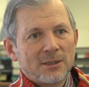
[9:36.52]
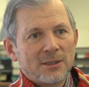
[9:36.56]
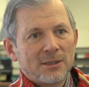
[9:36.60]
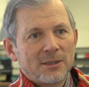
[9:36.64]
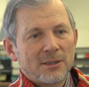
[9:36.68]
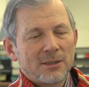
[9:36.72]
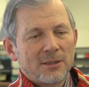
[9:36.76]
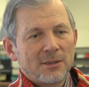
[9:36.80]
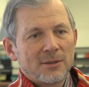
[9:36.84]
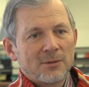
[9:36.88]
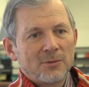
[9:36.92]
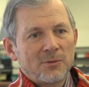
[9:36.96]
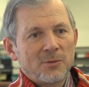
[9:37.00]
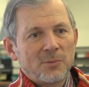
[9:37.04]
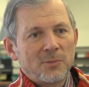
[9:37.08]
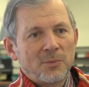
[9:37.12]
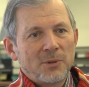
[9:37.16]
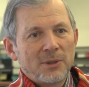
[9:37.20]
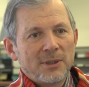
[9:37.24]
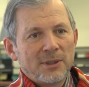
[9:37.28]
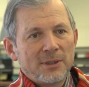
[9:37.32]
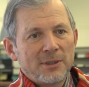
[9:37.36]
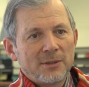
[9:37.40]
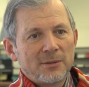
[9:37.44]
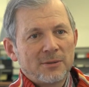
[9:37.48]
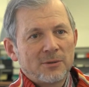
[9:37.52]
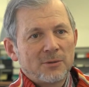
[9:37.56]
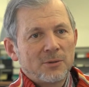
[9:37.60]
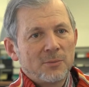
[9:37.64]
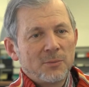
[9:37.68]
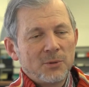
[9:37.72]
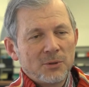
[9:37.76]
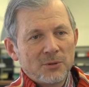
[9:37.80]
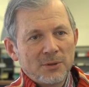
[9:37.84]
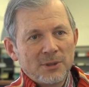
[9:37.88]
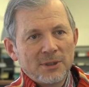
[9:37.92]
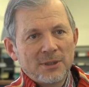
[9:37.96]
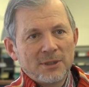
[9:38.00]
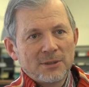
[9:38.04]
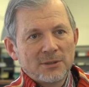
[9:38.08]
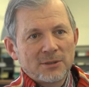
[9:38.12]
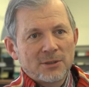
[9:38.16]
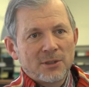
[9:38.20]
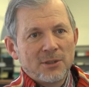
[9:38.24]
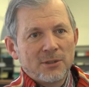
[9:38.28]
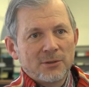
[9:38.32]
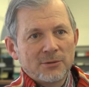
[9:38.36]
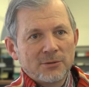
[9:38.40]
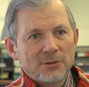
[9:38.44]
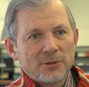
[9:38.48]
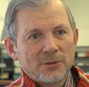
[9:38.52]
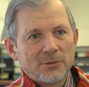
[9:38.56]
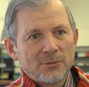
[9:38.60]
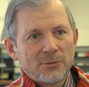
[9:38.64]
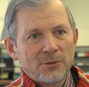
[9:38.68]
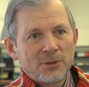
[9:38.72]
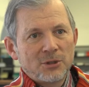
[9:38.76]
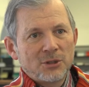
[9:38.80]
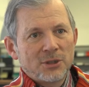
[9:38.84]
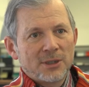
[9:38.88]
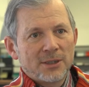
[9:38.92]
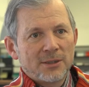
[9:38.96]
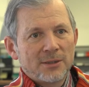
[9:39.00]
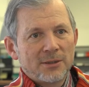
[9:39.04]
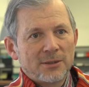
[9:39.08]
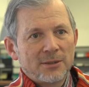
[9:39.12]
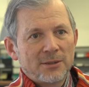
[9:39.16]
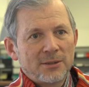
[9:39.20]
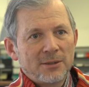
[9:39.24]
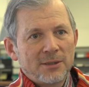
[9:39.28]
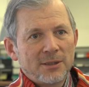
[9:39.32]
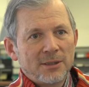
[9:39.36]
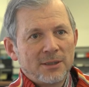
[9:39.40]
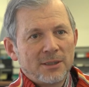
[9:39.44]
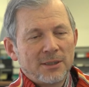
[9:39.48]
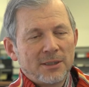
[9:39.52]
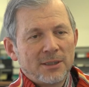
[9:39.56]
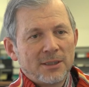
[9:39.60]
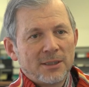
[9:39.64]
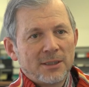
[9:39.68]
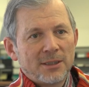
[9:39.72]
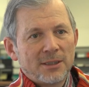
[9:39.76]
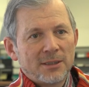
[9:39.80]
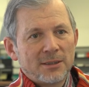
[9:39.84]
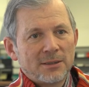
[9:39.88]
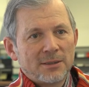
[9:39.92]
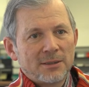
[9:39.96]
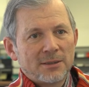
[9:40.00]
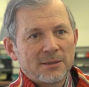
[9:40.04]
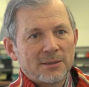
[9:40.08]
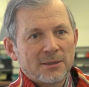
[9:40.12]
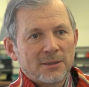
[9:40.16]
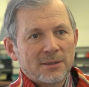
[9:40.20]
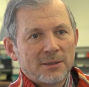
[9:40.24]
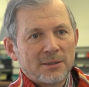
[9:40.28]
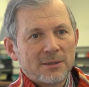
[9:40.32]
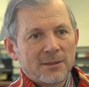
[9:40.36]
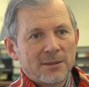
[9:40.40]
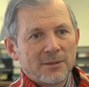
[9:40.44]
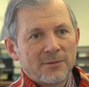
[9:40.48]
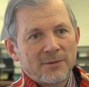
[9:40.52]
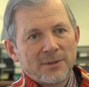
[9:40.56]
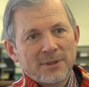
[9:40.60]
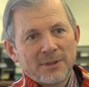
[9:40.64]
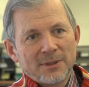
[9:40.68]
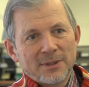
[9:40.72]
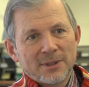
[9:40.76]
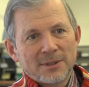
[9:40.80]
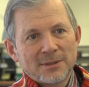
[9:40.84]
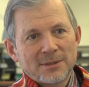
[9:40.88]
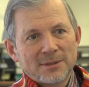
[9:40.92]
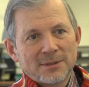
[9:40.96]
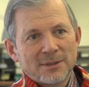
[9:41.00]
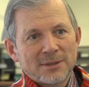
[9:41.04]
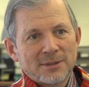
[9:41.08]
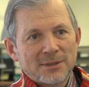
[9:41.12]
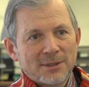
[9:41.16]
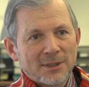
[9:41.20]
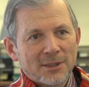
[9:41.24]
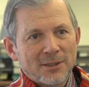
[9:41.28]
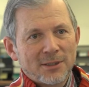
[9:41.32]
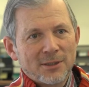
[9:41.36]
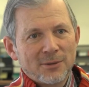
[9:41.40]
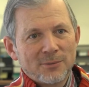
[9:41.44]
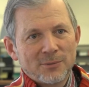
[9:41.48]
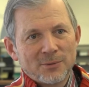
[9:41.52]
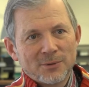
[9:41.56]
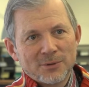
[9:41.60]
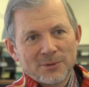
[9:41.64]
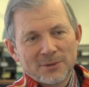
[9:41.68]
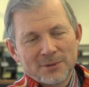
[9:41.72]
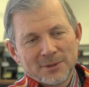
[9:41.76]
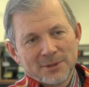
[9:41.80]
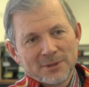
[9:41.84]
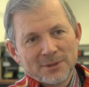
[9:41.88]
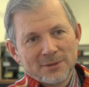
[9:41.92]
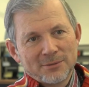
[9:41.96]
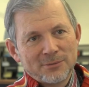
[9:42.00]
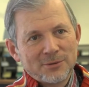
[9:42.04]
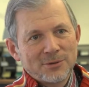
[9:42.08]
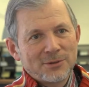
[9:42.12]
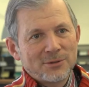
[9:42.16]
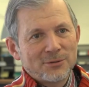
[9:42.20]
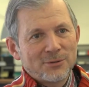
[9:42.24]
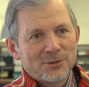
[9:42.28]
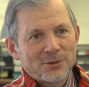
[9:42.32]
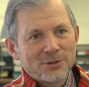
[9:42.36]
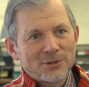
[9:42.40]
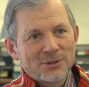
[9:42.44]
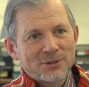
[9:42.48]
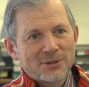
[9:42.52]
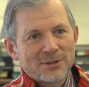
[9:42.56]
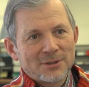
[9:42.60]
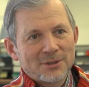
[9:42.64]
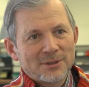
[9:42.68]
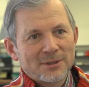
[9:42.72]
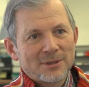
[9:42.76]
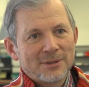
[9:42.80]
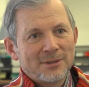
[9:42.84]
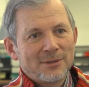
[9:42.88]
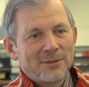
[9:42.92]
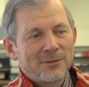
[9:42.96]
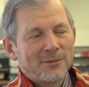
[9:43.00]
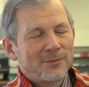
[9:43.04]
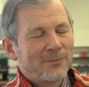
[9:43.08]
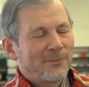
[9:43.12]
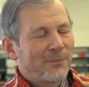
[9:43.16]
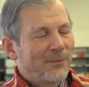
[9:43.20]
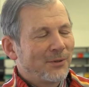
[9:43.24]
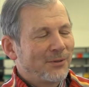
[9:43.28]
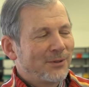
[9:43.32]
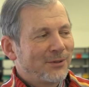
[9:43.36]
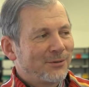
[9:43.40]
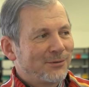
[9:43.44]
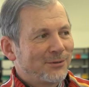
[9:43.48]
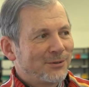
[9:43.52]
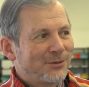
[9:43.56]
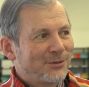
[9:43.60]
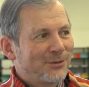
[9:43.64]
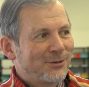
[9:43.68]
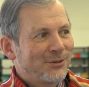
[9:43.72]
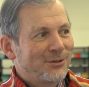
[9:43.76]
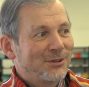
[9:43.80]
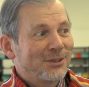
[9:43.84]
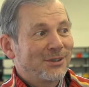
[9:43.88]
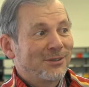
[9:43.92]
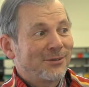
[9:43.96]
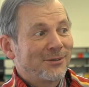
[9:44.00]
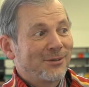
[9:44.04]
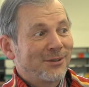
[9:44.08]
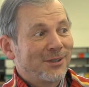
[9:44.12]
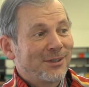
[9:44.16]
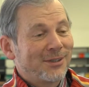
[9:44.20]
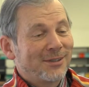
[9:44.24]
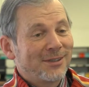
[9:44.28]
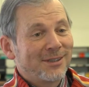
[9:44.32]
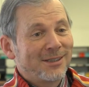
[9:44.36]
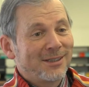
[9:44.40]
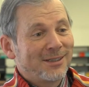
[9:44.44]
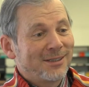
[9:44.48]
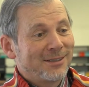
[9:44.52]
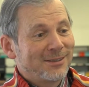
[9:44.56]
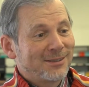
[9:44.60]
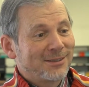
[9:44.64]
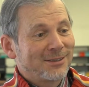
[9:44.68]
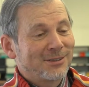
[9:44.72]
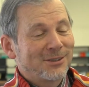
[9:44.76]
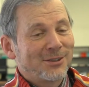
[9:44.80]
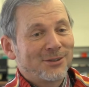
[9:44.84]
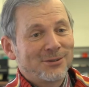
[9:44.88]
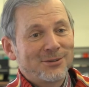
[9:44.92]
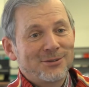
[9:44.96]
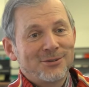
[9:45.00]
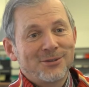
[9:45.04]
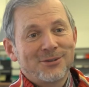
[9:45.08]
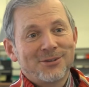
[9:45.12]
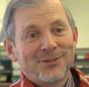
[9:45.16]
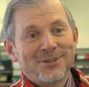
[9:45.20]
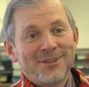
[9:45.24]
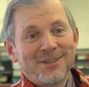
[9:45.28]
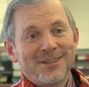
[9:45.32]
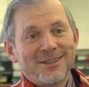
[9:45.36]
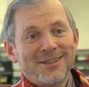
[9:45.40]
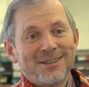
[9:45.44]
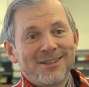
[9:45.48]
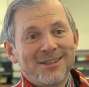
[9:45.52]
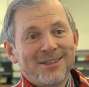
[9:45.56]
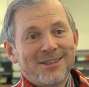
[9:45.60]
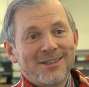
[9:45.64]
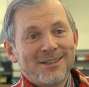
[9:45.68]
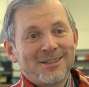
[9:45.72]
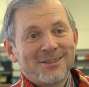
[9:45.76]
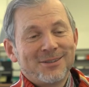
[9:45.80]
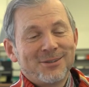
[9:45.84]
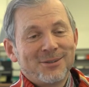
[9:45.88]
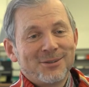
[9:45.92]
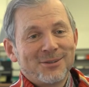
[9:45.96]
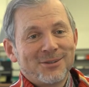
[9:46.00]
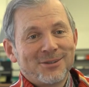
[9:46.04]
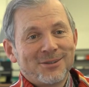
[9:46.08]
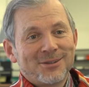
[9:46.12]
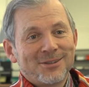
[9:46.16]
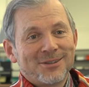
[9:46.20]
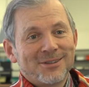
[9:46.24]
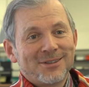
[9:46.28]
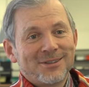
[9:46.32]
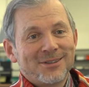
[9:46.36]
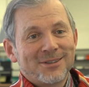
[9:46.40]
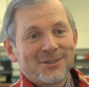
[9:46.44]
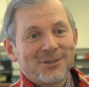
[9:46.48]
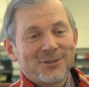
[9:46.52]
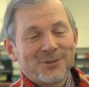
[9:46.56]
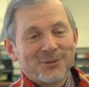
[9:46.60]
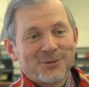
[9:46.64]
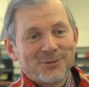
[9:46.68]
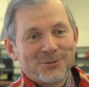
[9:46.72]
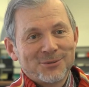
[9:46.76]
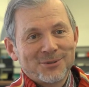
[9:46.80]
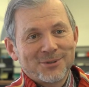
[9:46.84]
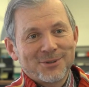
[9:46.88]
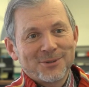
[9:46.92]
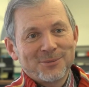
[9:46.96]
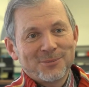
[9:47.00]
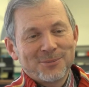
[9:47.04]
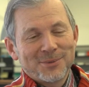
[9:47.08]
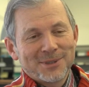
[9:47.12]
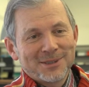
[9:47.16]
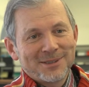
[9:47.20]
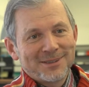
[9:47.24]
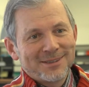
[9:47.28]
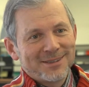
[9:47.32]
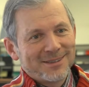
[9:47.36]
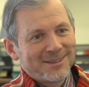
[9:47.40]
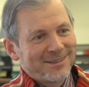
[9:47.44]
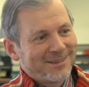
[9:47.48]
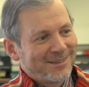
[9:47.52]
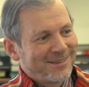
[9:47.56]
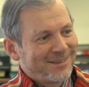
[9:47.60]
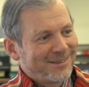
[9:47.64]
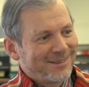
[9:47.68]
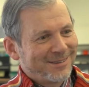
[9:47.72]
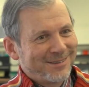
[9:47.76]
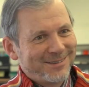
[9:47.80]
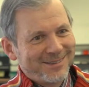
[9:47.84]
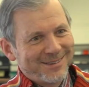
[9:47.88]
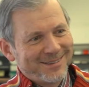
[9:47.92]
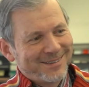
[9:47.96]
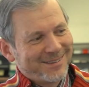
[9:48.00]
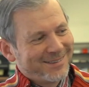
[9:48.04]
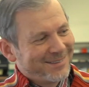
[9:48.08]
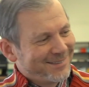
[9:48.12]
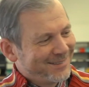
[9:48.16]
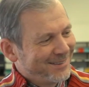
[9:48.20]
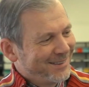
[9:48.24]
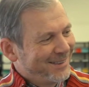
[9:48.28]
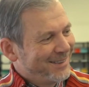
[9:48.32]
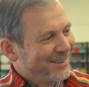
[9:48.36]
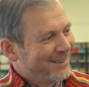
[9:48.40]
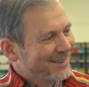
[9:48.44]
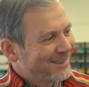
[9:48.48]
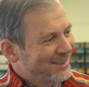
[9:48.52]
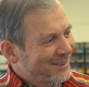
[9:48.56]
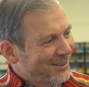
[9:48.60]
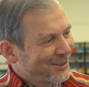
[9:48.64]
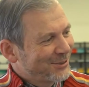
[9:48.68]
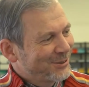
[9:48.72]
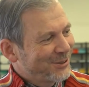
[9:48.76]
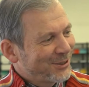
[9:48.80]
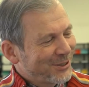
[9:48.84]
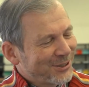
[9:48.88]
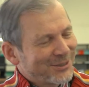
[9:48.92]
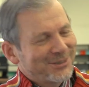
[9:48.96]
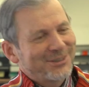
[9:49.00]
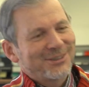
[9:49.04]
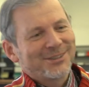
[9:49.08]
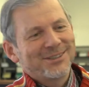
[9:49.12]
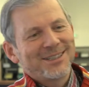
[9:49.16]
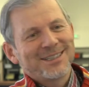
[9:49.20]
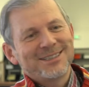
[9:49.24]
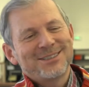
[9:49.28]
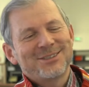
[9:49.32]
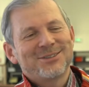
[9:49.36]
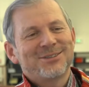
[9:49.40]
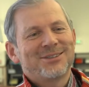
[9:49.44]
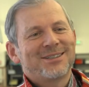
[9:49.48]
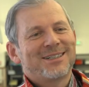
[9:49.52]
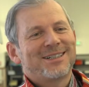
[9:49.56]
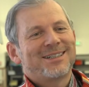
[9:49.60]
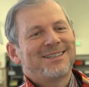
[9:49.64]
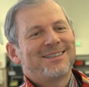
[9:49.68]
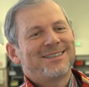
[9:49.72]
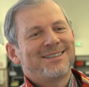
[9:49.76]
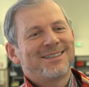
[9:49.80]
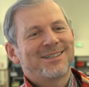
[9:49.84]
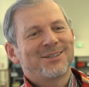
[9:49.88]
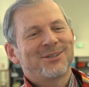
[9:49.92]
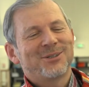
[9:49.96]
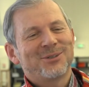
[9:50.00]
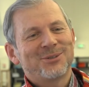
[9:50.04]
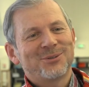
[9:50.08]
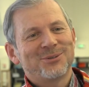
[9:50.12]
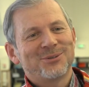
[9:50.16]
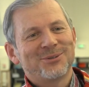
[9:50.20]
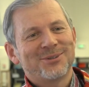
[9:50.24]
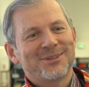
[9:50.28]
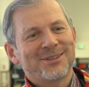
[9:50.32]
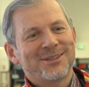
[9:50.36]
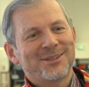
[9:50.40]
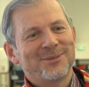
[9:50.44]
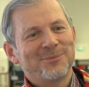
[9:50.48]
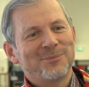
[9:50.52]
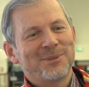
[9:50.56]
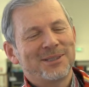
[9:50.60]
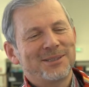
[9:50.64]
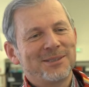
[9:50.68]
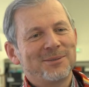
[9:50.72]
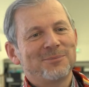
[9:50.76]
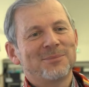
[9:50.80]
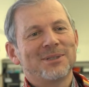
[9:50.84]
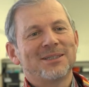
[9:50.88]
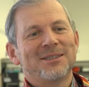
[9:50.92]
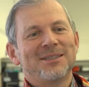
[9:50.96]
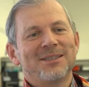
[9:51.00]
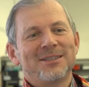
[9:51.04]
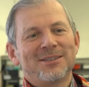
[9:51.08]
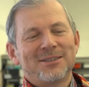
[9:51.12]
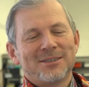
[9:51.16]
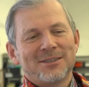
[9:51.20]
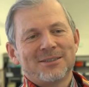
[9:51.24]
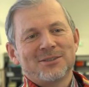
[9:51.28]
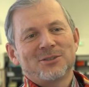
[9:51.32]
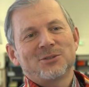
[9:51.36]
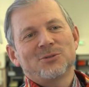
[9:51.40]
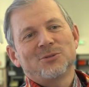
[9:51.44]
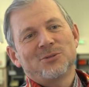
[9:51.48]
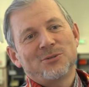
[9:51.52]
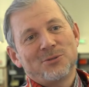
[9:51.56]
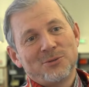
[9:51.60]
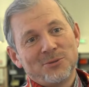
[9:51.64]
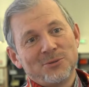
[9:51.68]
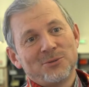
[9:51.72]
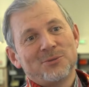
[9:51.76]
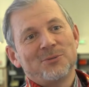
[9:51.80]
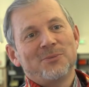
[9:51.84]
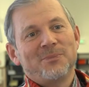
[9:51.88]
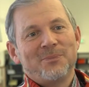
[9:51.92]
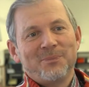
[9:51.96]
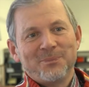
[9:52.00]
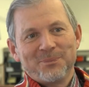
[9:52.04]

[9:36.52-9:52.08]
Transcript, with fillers: uh, to bring communities closer to each other, and uh, I think that's exactly what the research, no, not the research, a, rec a centre de rencontres uh, Centre International de Rencontres Mathématiques should do.